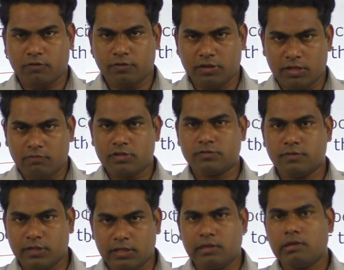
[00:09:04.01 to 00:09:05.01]
within which
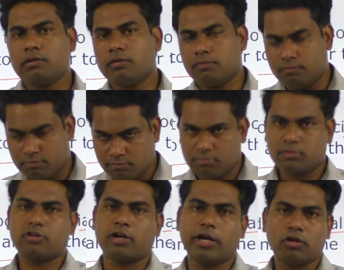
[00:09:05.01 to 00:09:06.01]
we
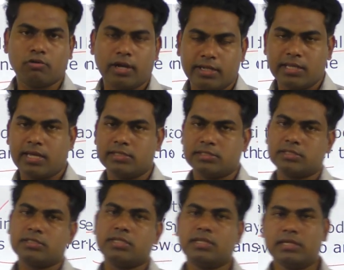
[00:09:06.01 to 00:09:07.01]
try to write the answers,
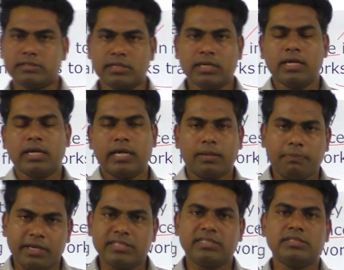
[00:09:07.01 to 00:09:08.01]
and thus it
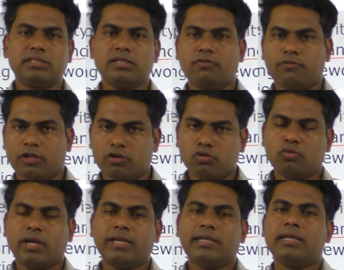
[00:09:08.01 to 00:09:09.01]
makes easier for you to
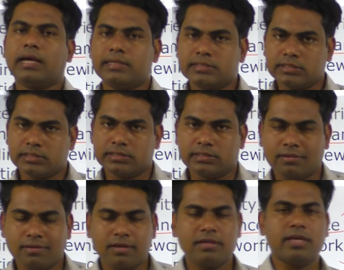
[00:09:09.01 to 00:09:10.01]
write the answers
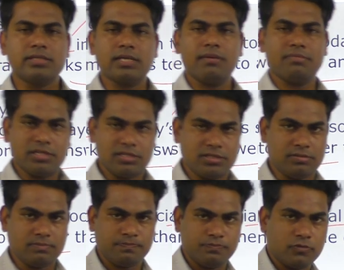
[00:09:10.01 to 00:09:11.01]
in the examination.
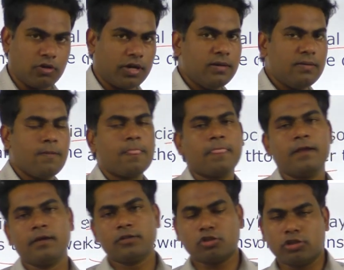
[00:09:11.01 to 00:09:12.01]
Okay?
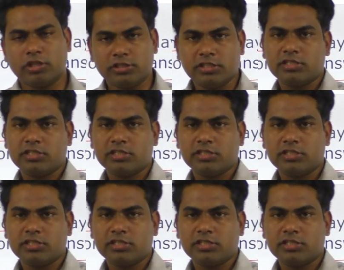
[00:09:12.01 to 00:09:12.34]
So this is